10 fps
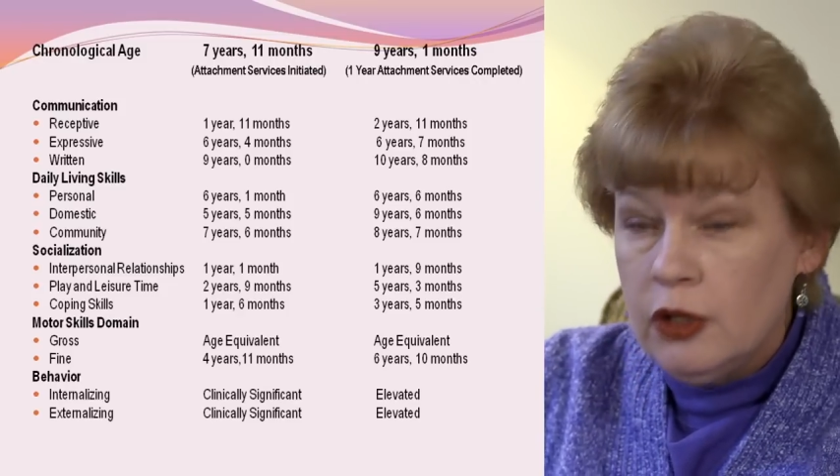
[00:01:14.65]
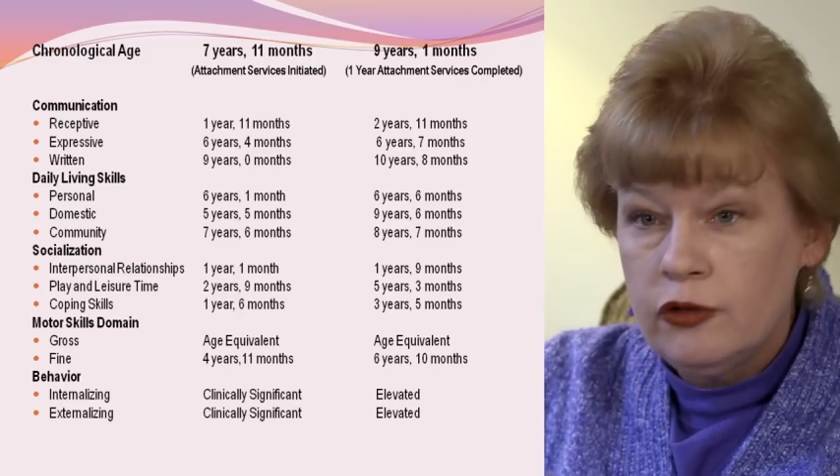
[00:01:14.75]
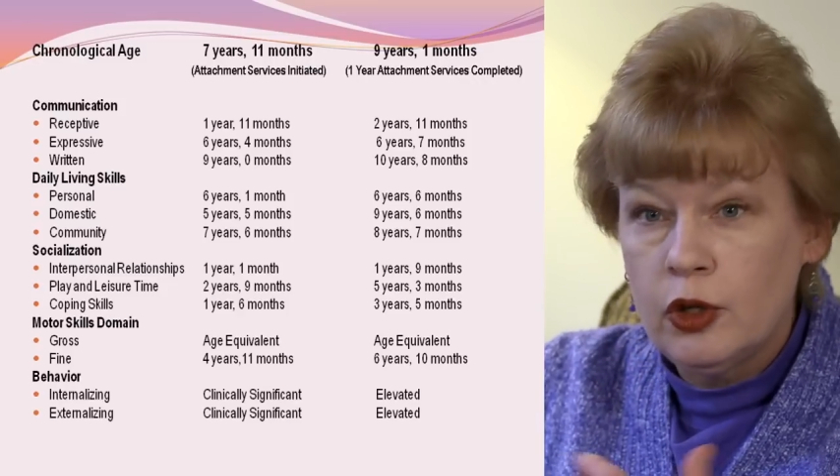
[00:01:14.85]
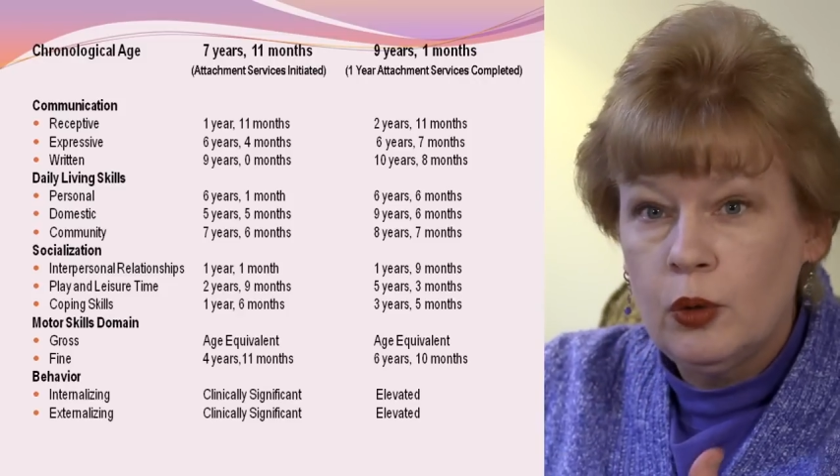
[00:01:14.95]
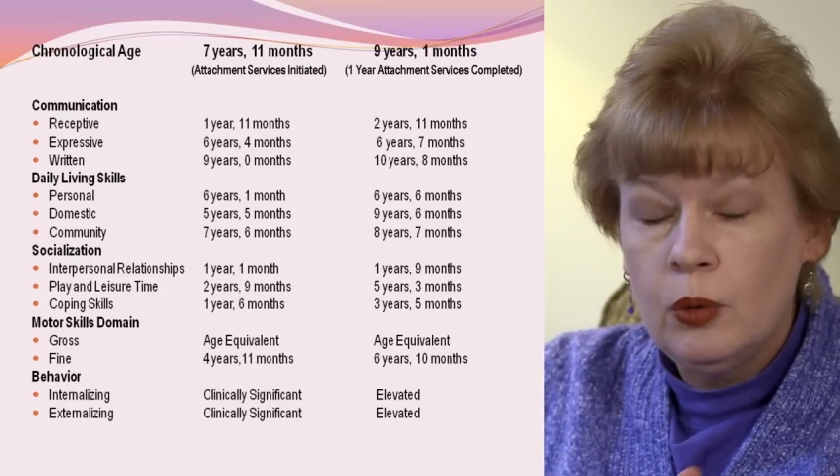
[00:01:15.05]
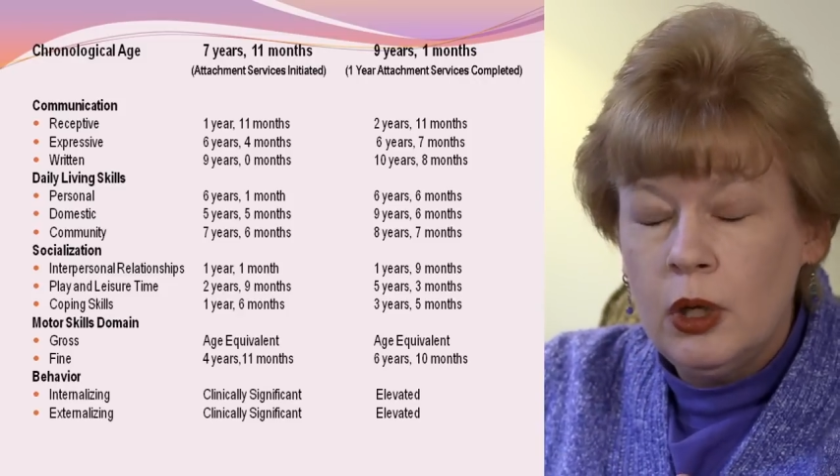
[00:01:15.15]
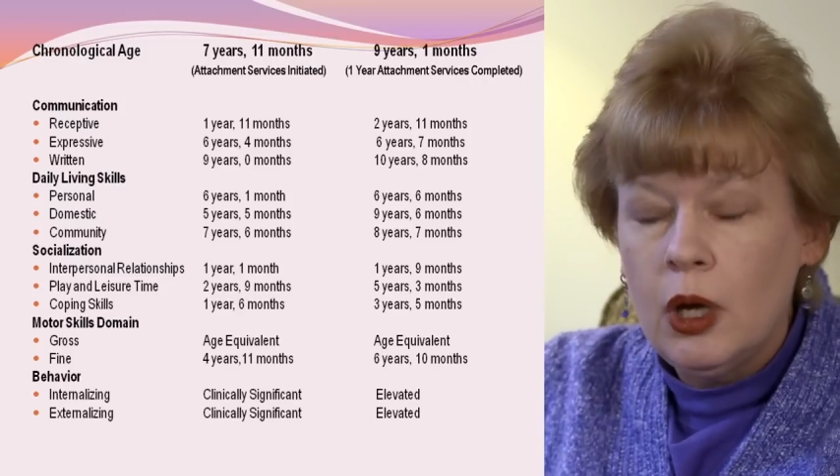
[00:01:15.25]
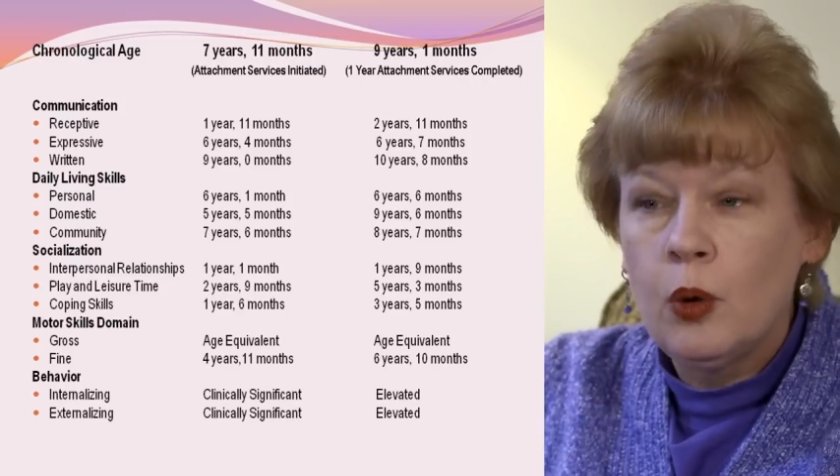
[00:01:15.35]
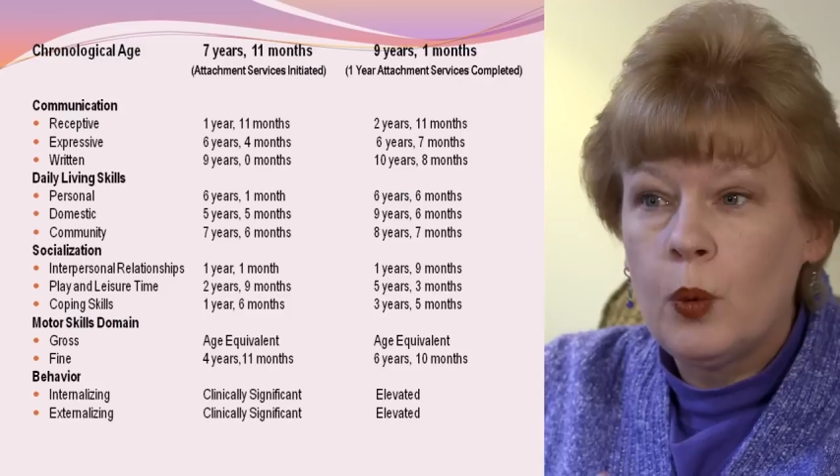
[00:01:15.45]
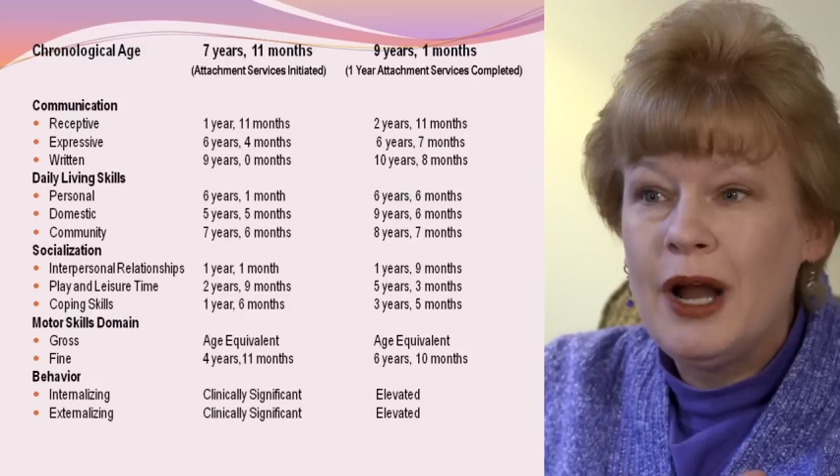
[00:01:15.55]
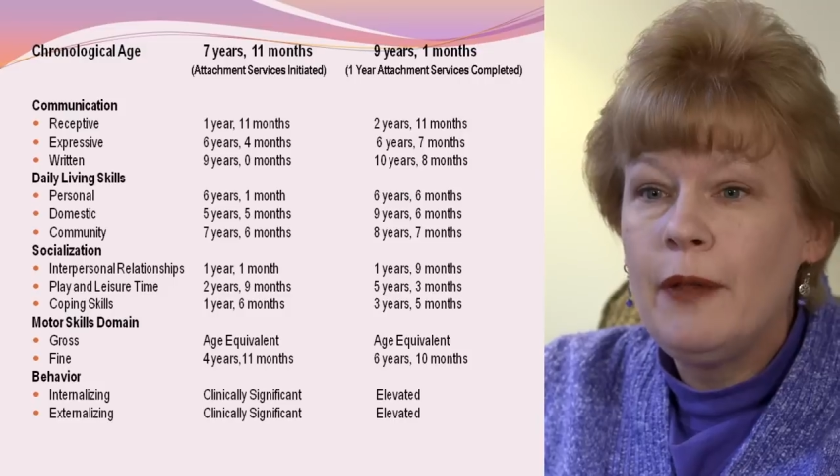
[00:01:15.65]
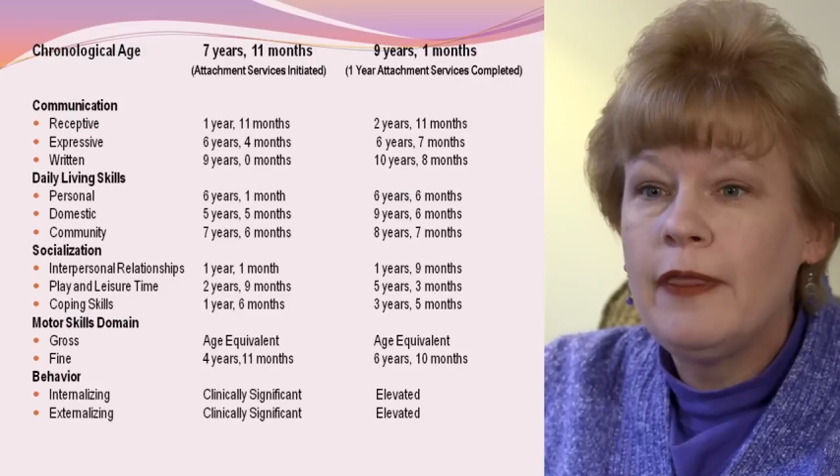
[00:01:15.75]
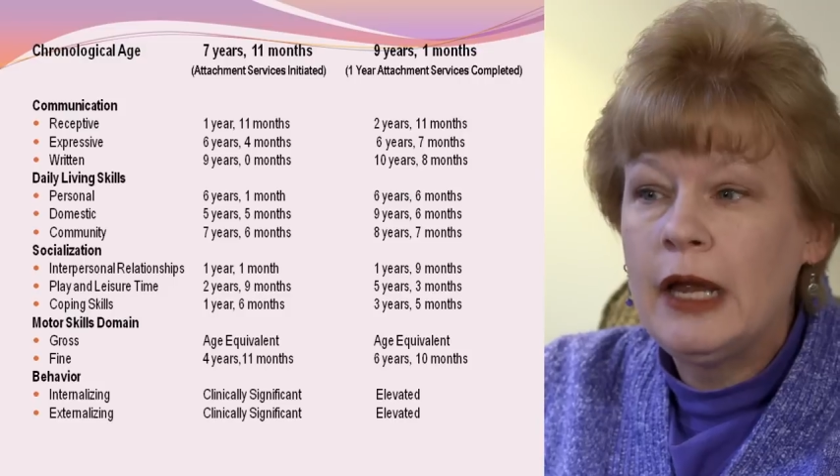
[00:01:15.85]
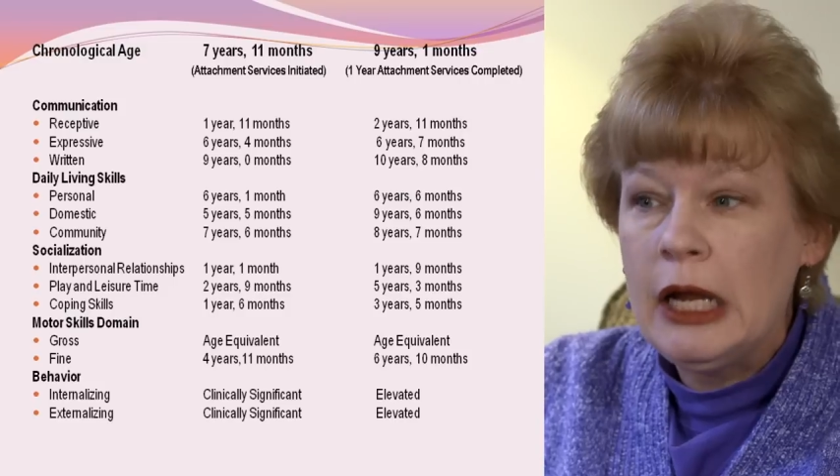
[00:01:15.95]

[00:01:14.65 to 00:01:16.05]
So around the